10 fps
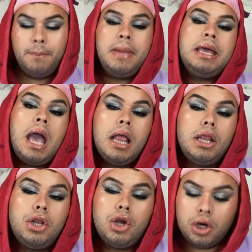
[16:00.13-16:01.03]

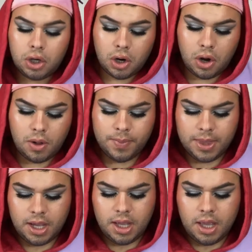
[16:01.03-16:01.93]
calendar, girl.
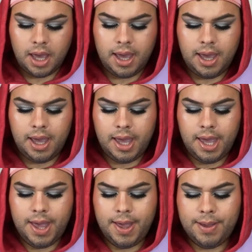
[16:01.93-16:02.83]

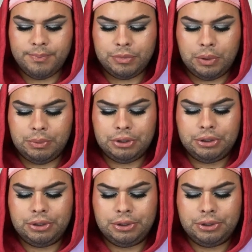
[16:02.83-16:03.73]

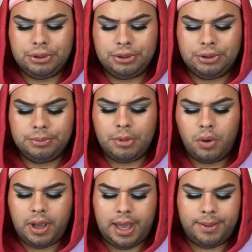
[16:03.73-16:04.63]

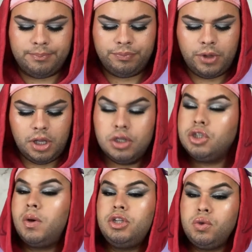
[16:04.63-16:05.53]
Okay.
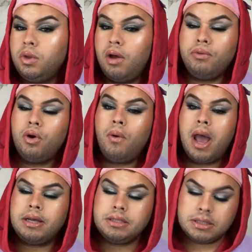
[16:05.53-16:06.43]
So I do love
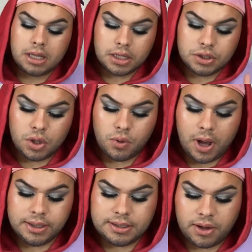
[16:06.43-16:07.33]
Caress. So
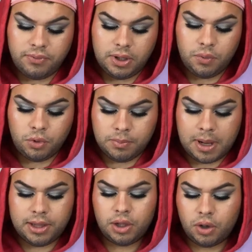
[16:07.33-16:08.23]
I definitely would
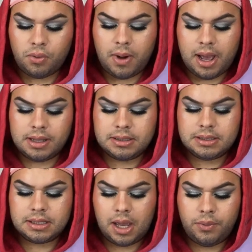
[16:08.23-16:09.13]
buy the
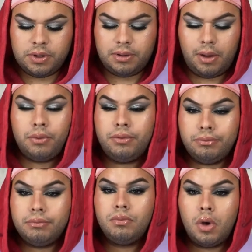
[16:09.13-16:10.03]
Caress. I would
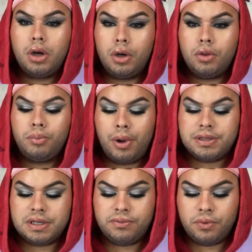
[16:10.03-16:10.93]
want to know the
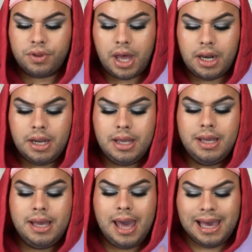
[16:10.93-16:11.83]
pricing for that.
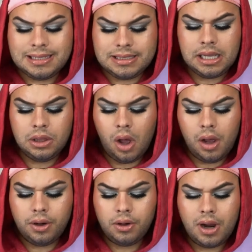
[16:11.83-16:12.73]
Estee
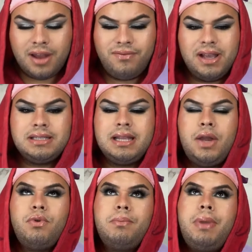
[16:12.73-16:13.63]
Lauder Advanced Night
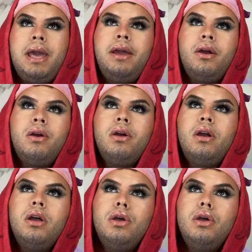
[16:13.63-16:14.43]
Repair.